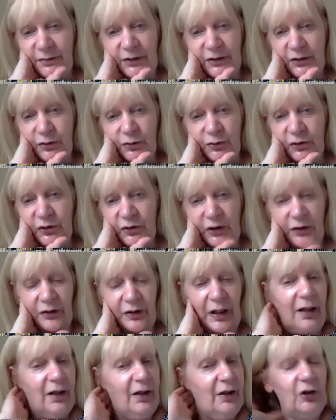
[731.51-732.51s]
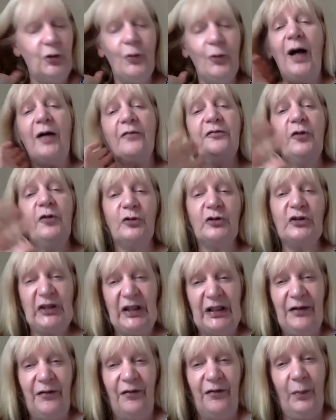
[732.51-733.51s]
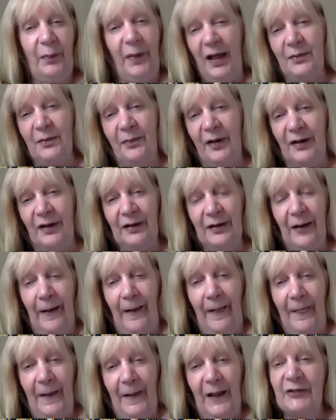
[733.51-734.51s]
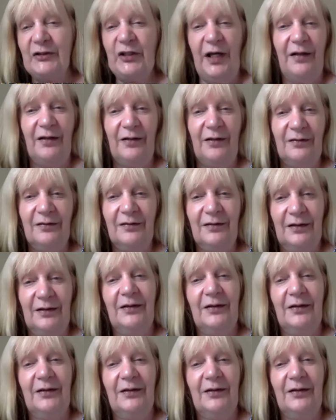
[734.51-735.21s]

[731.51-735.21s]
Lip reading: So you have not seen the paper until